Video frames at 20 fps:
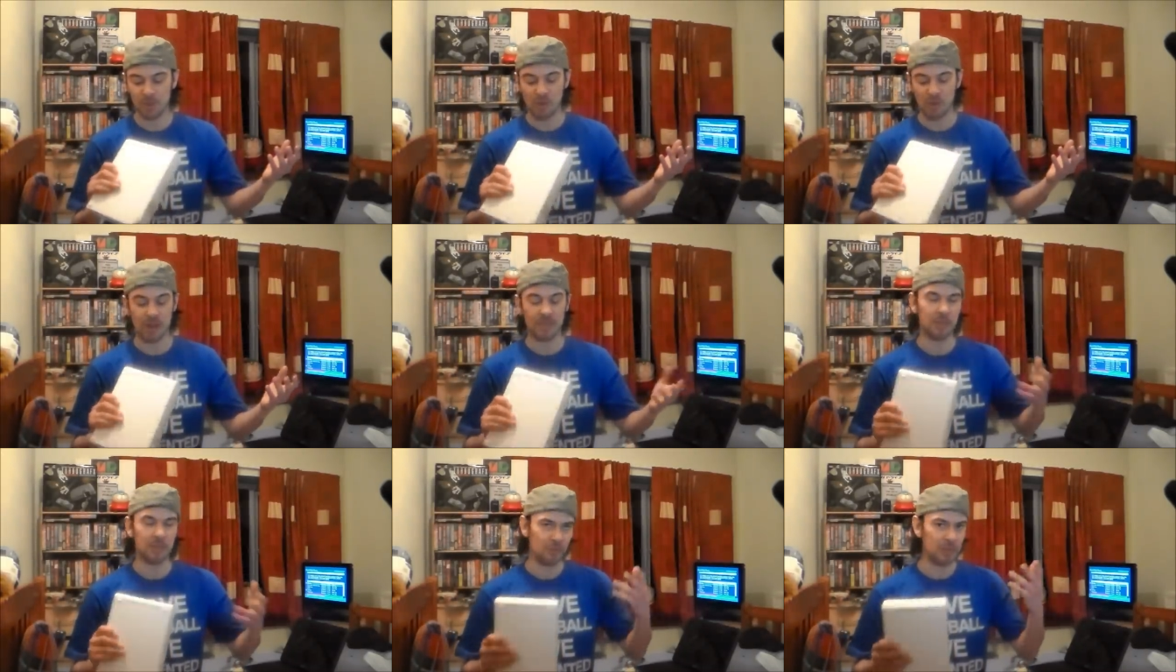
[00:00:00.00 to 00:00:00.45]

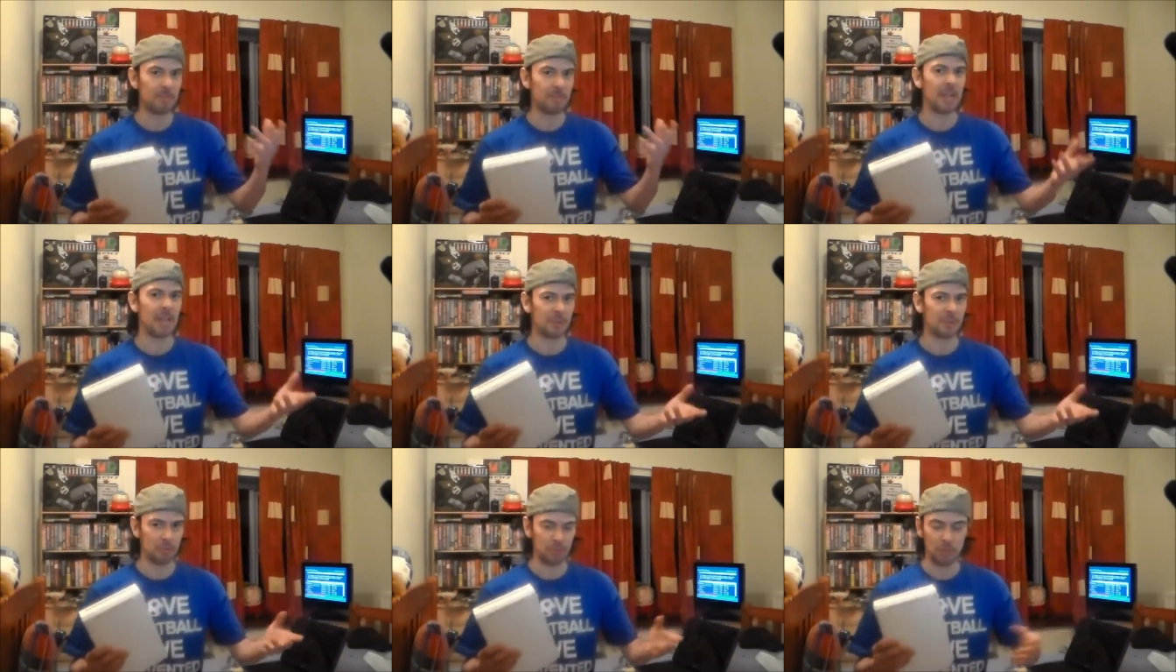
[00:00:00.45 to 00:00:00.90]
All right, the
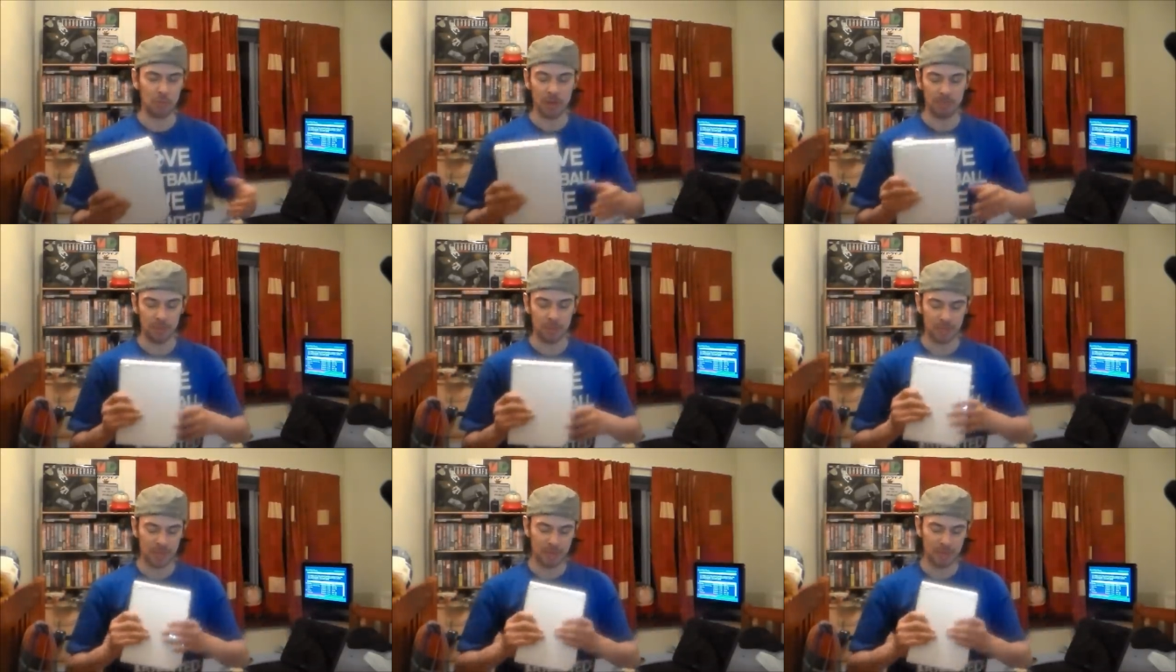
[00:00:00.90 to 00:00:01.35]
Dreamcast was
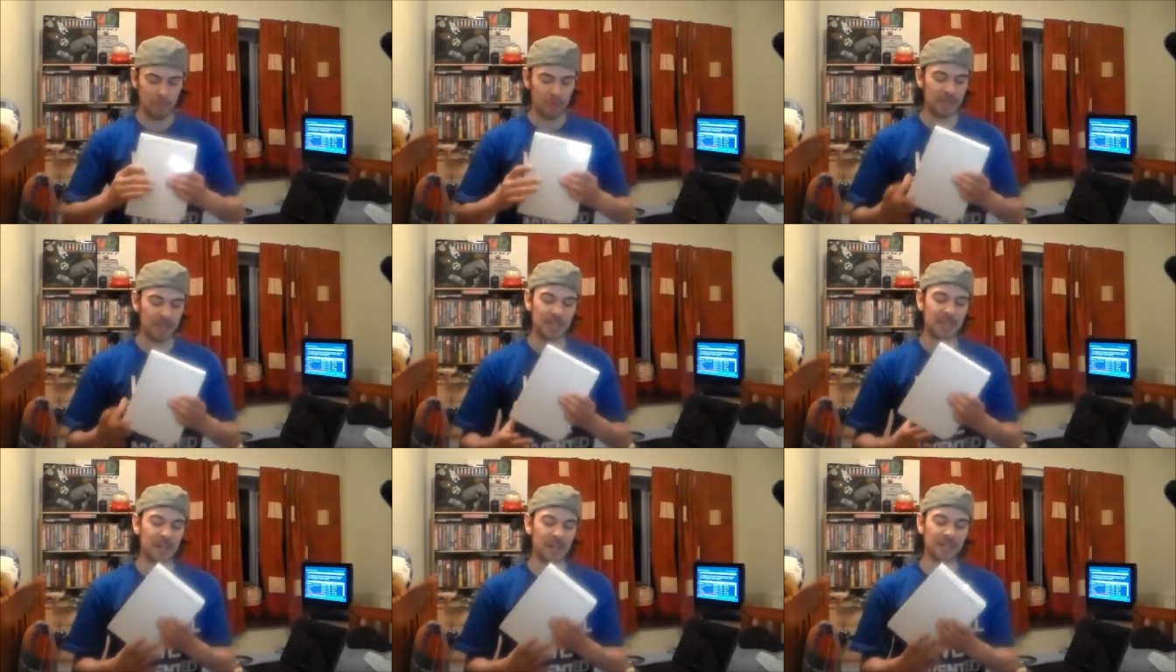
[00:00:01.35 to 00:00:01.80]
white, but you know
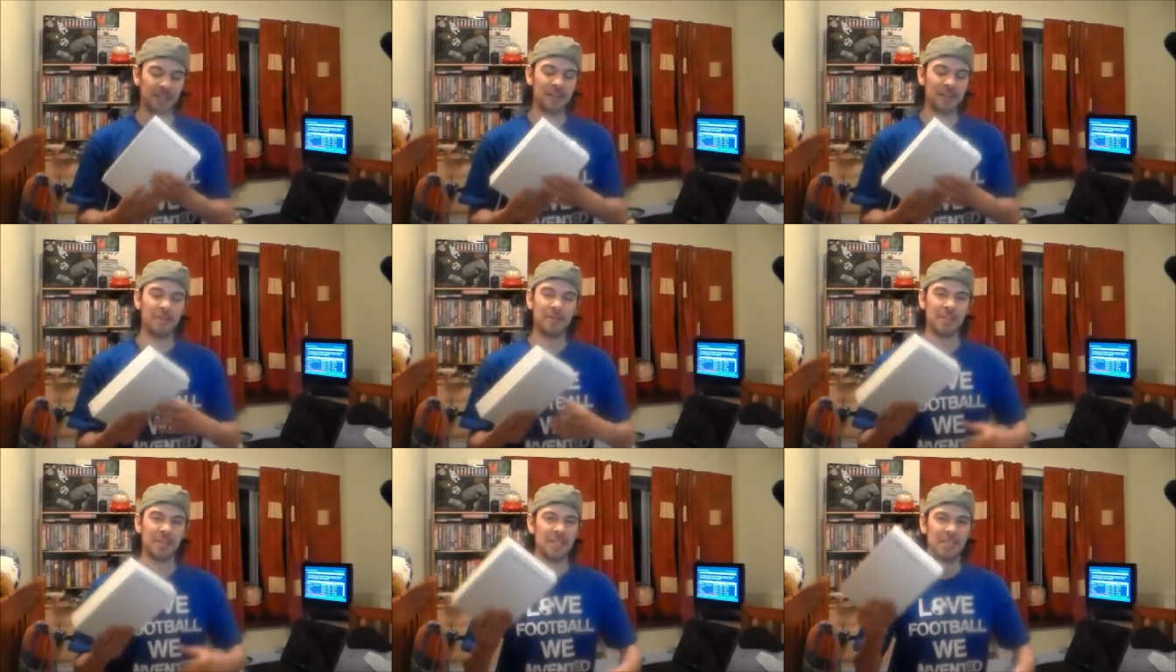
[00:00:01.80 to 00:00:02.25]
what? I
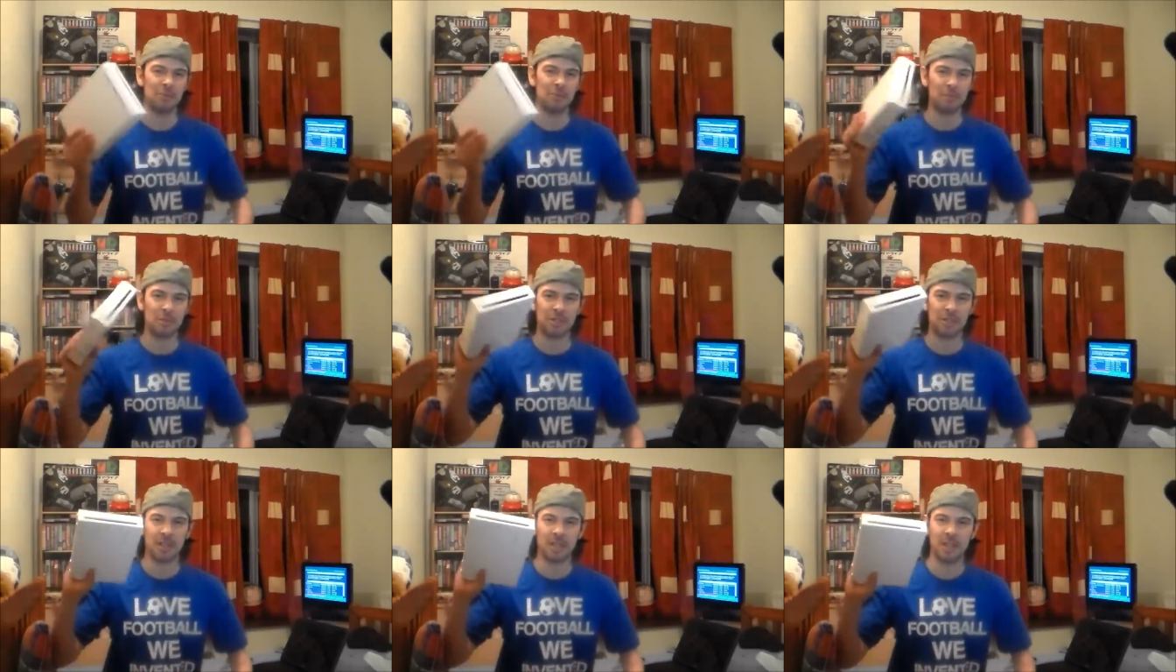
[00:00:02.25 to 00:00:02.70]
don't know. It's, it's
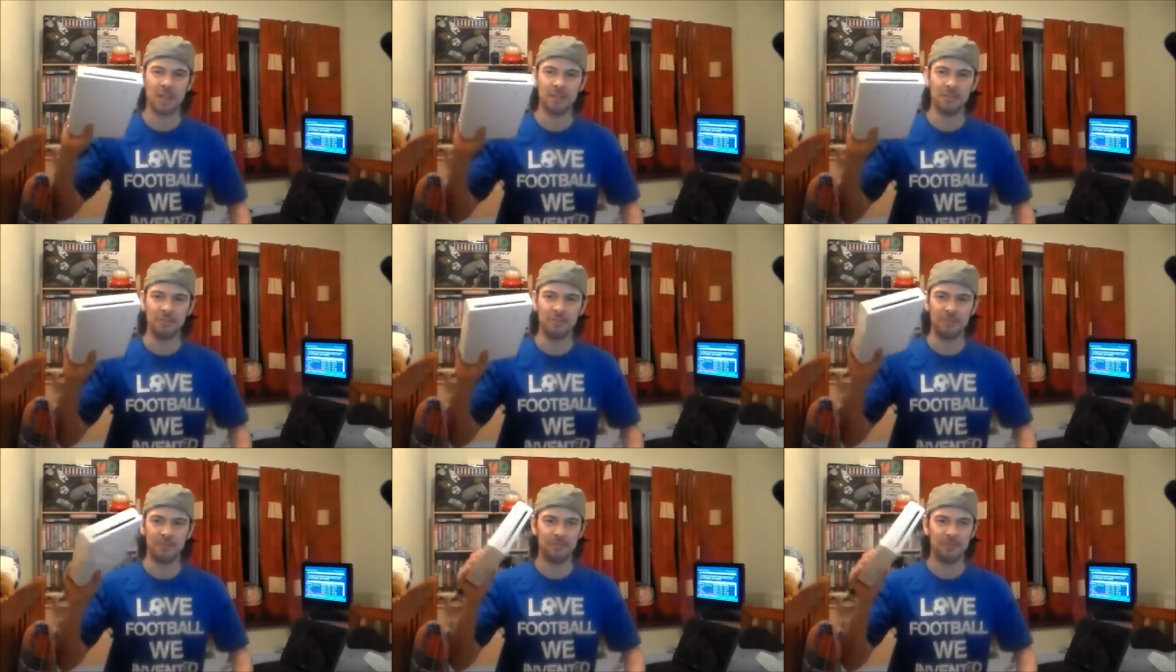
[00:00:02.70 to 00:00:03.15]
almost like
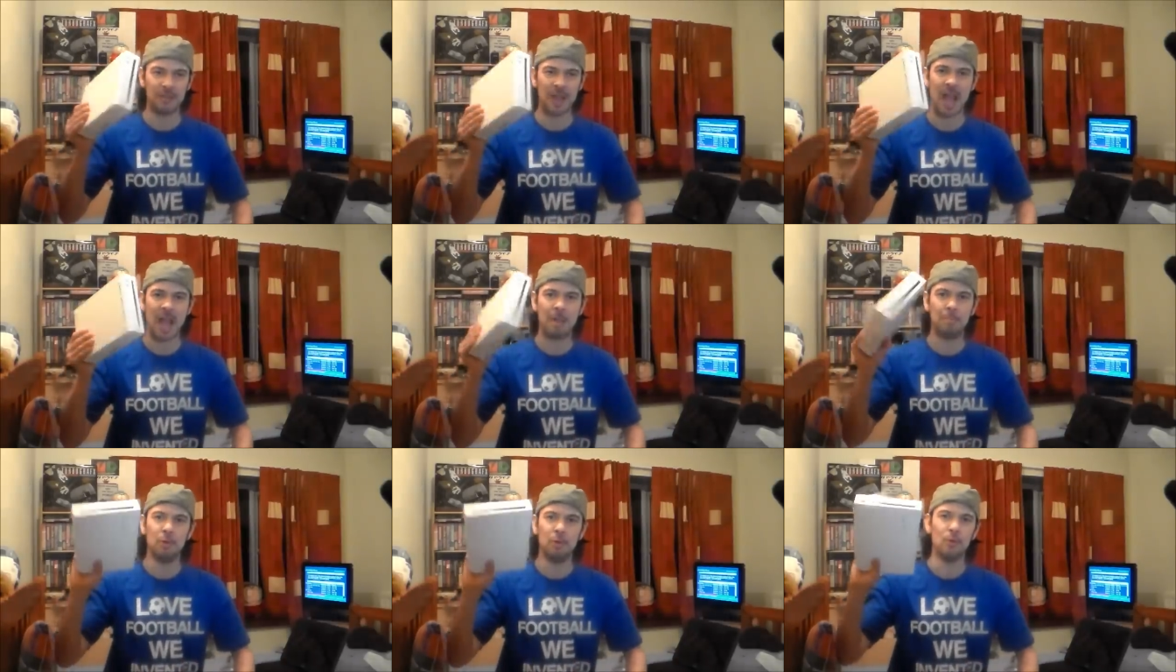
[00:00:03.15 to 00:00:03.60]
kind of
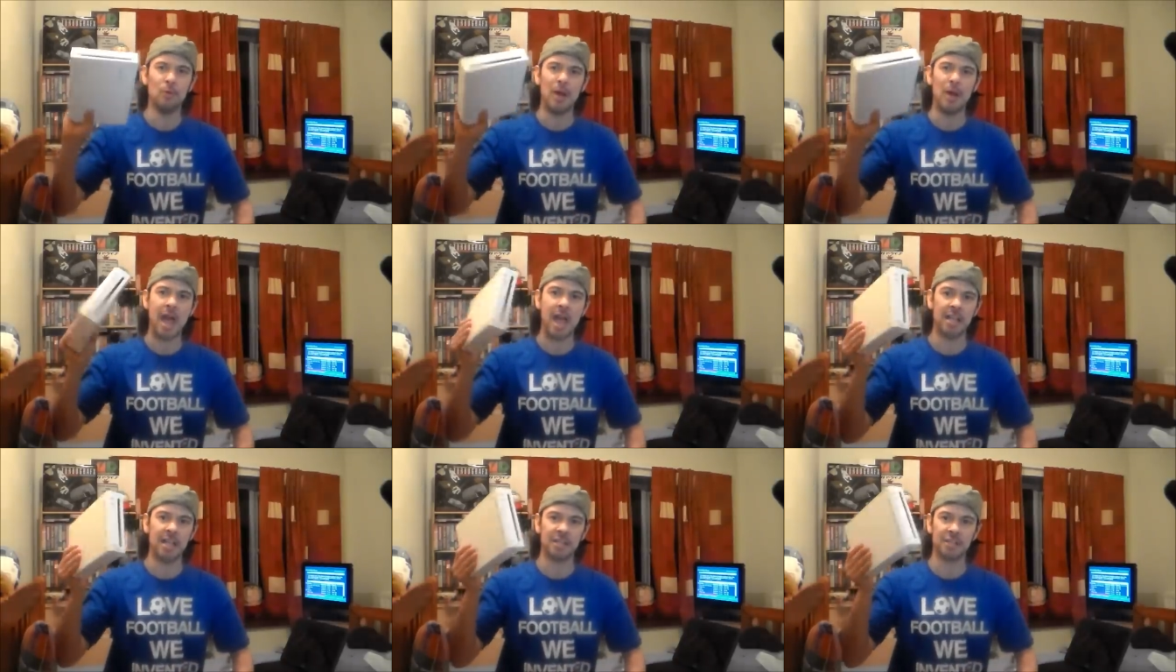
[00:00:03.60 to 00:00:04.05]

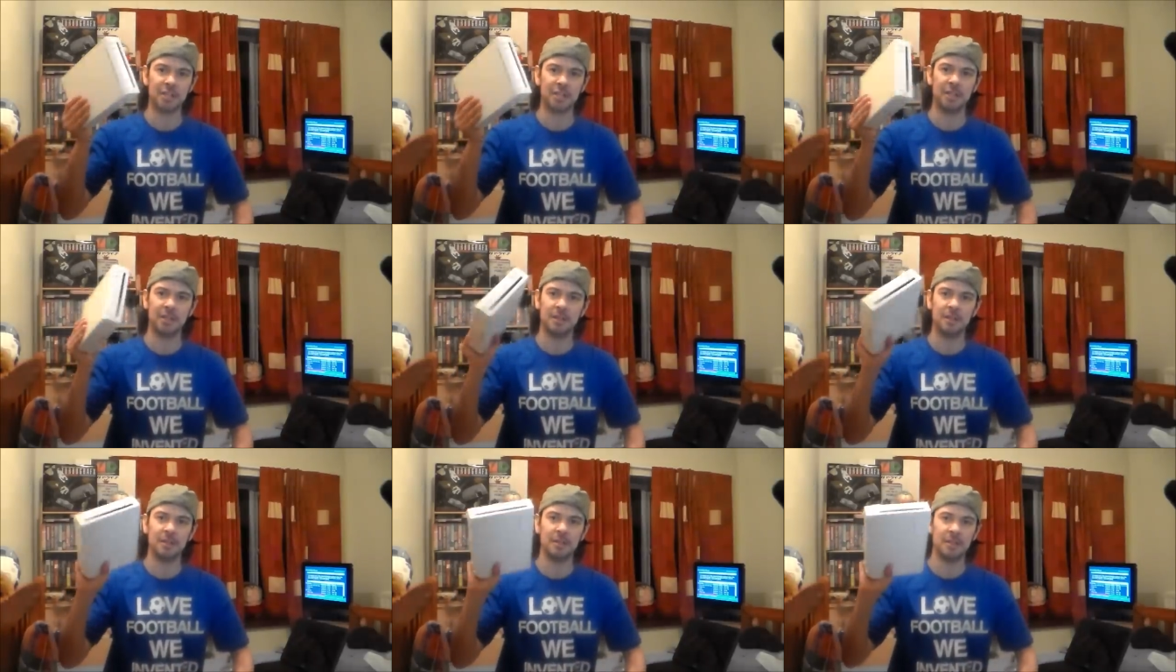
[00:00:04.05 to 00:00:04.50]

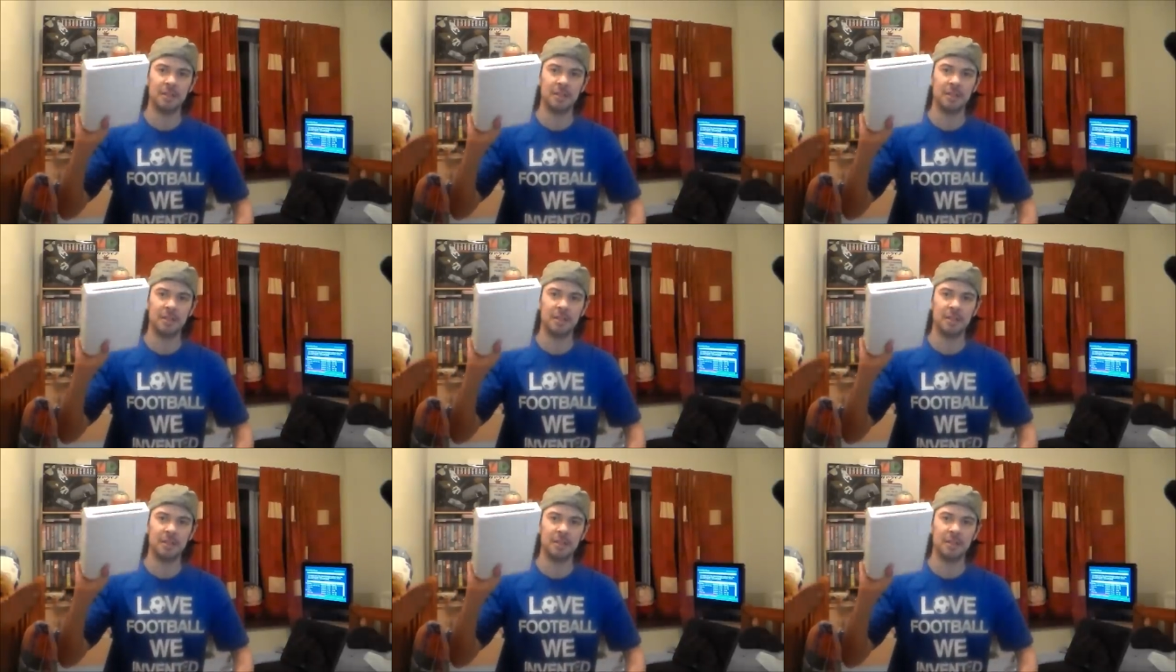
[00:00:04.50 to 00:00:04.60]
Apple-esque,